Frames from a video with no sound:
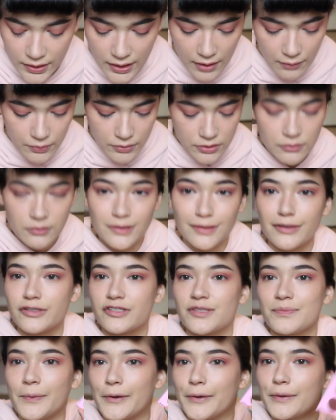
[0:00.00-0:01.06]
Yeah, we'll do a little
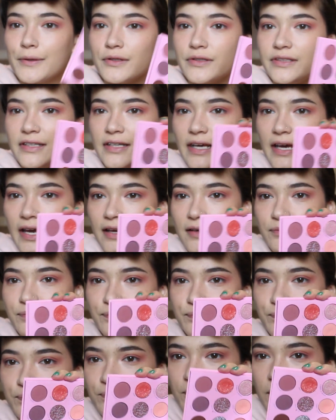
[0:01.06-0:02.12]
sparkle today.
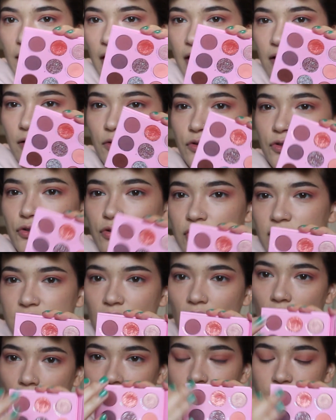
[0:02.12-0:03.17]
I don't do this
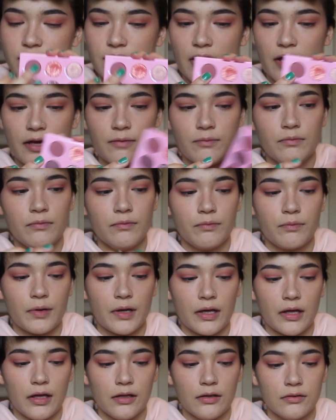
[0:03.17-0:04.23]
all the time,
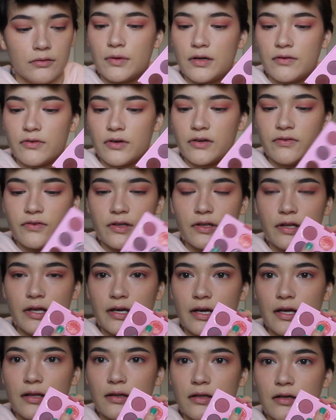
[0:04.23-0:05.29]
but whenever I feel
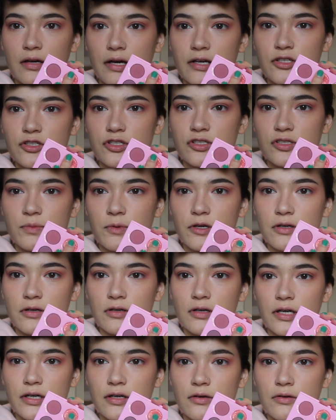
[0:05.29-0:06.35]
like a little extra
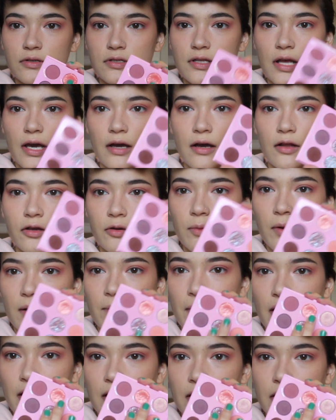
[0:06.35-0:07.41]
sparkle, I go into that Colourpop
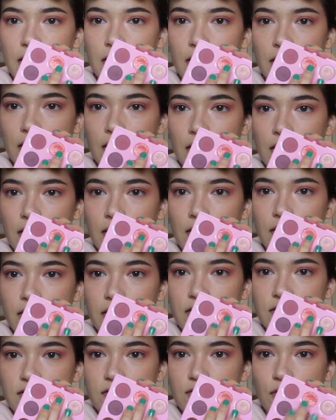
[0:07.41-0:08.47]
palette,
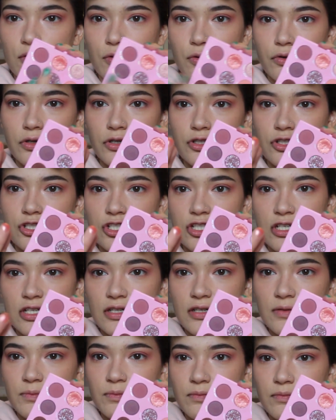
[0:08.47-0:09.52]
this
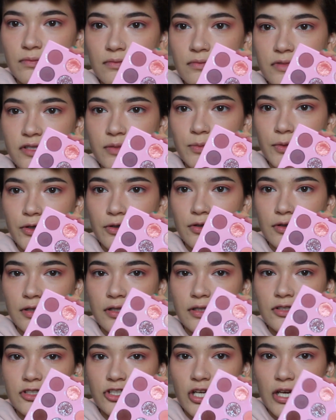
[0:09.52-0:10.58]
orangey
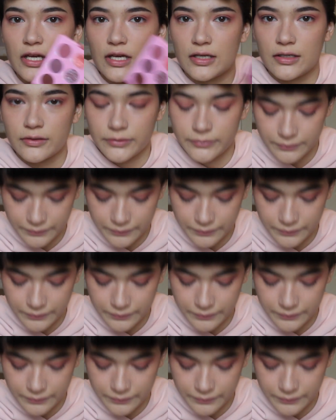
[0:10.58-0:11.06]
sparkly shade,